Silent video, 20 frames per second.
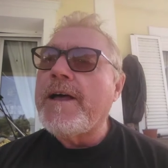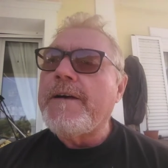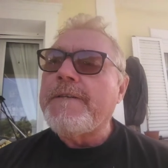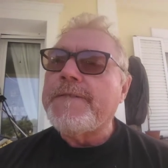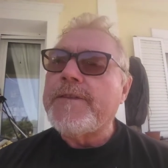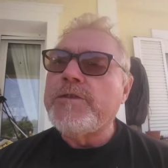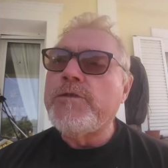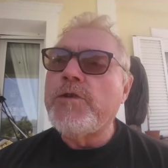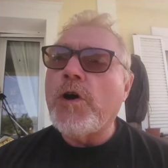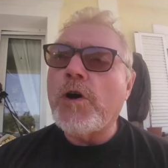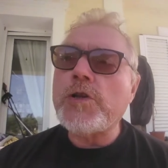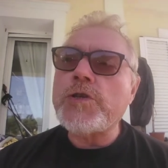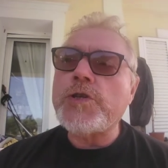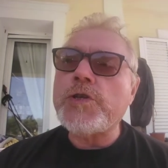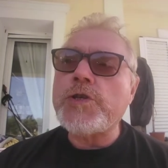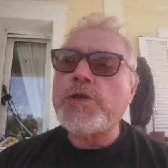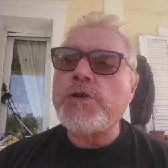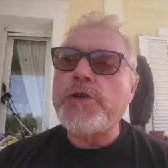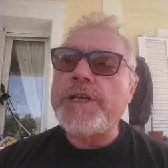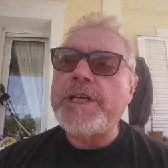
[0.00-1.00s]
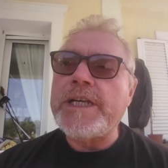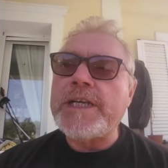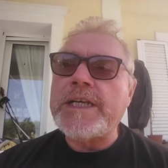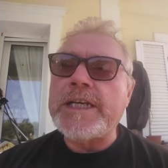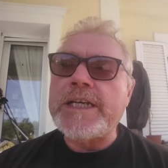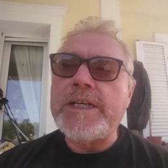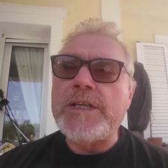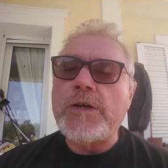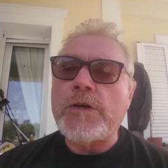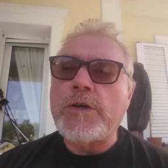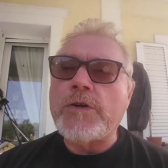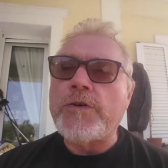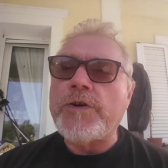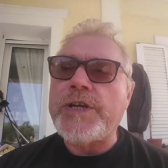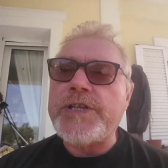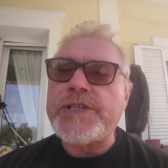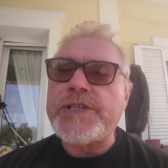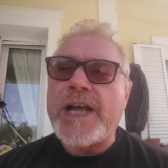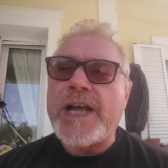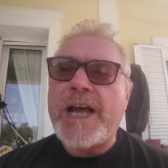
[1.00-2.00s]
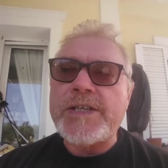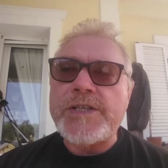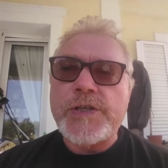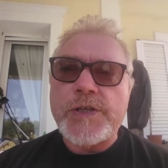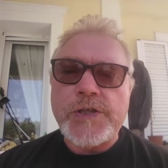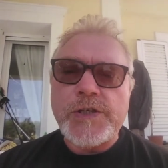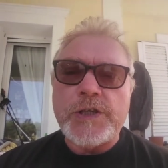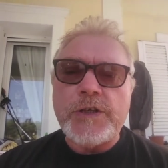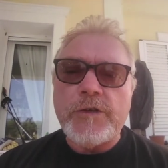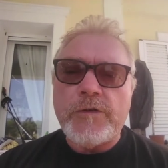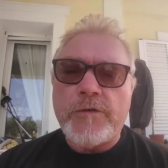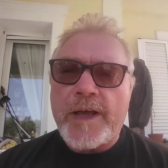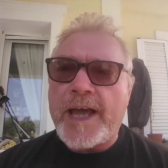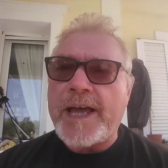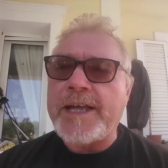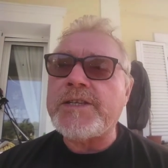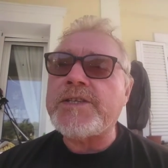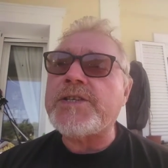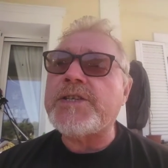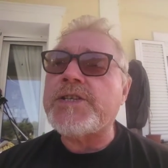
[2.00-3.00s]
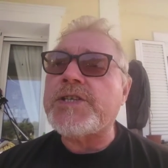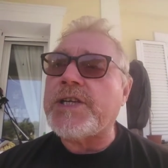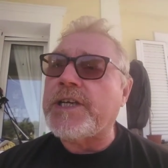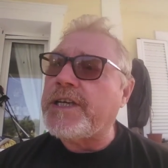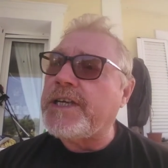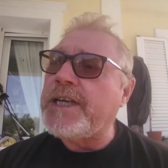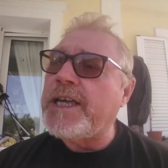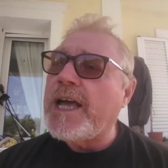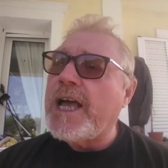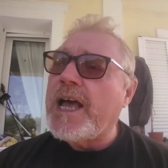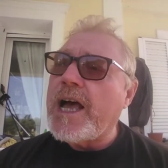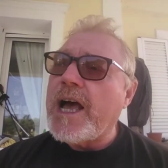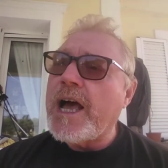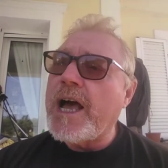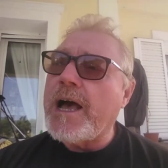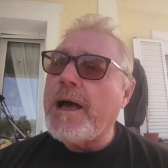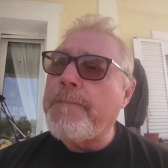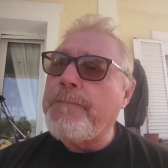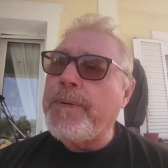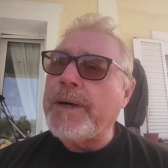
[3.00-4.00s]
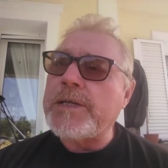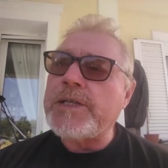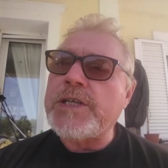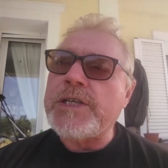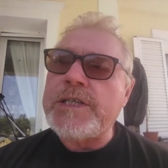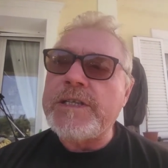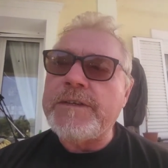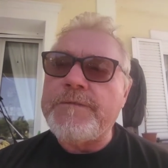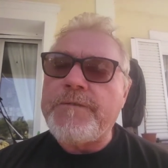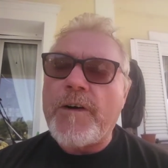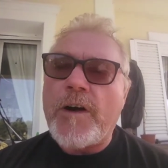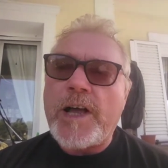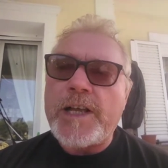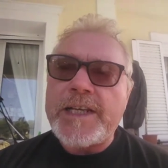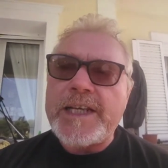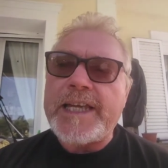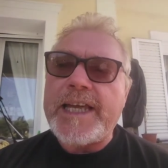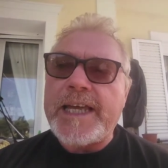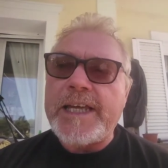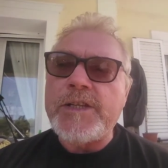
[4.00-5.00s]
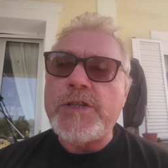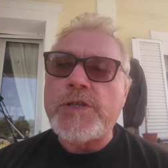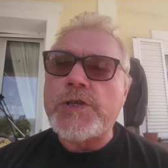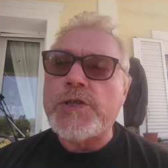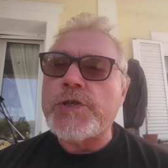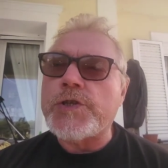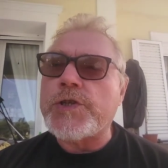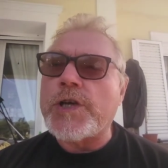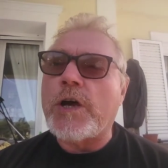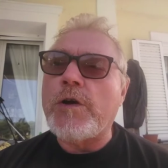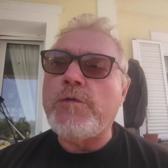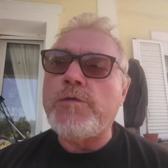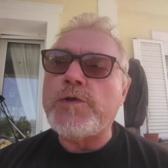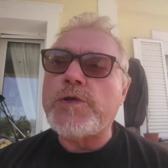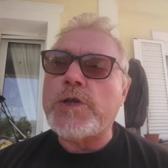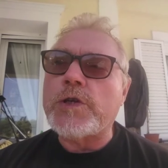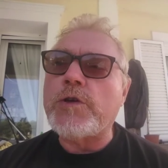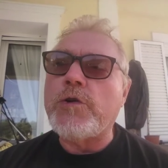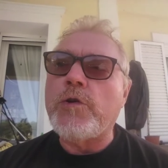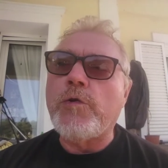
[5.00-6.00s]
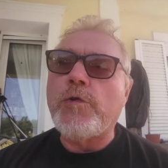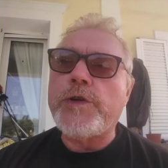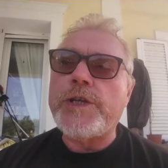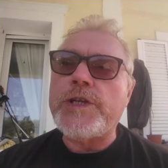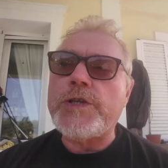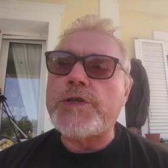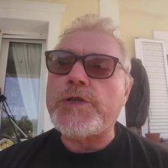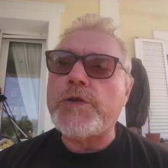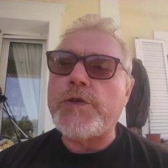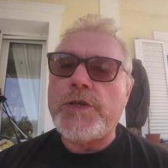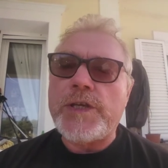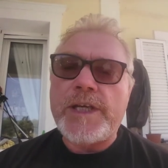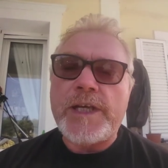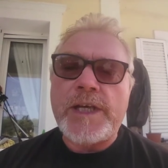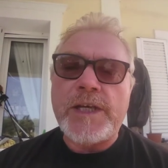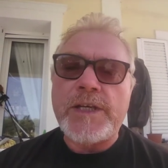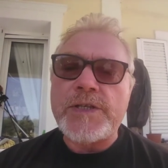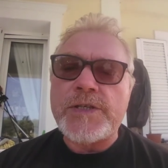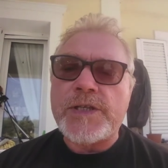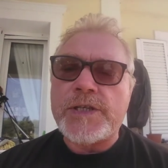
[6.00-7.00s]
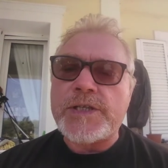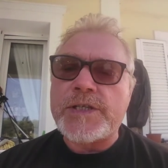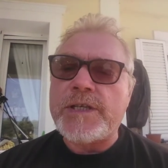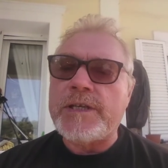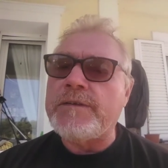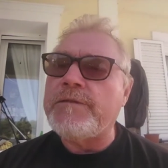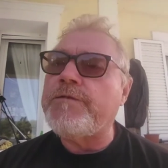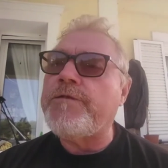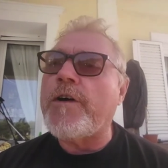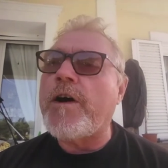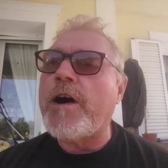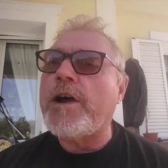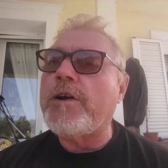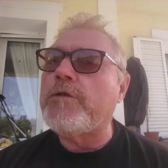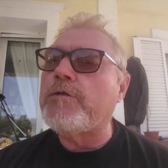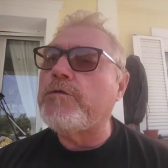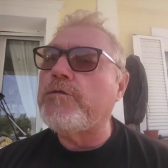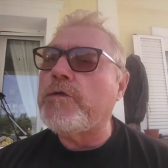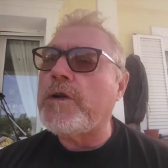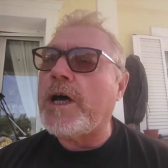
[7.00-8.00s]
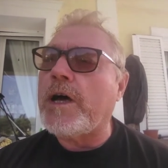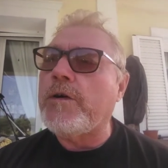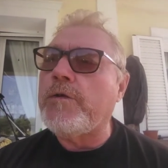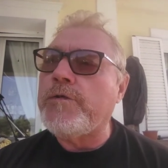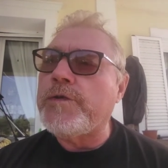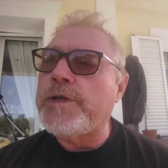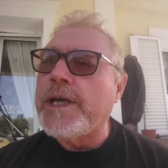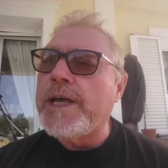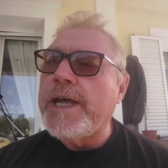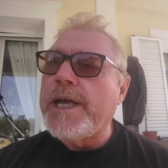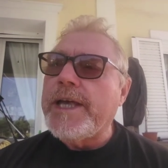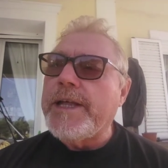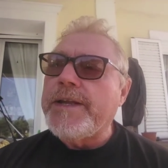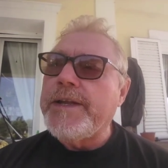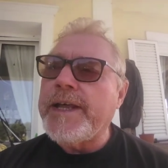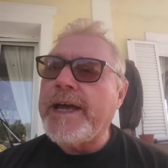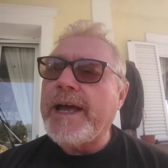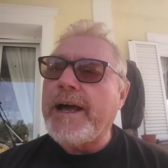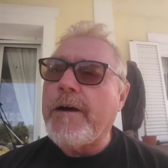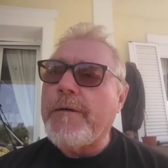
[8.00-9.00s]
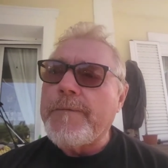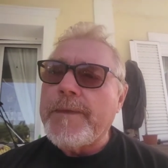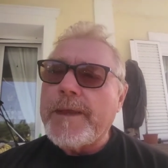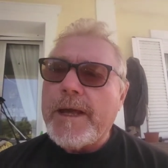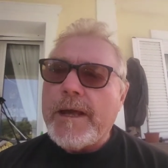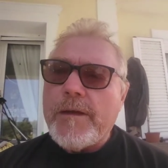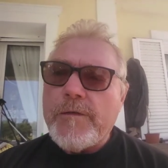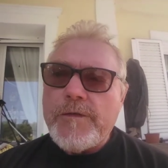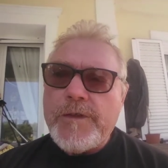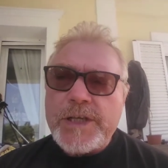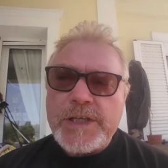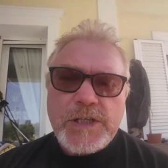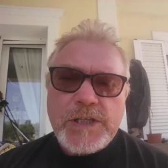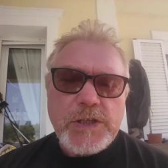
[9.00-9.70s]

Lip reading: not to treat Greece as a single entity, but to divide it into zones according to the existing viral load. Now, this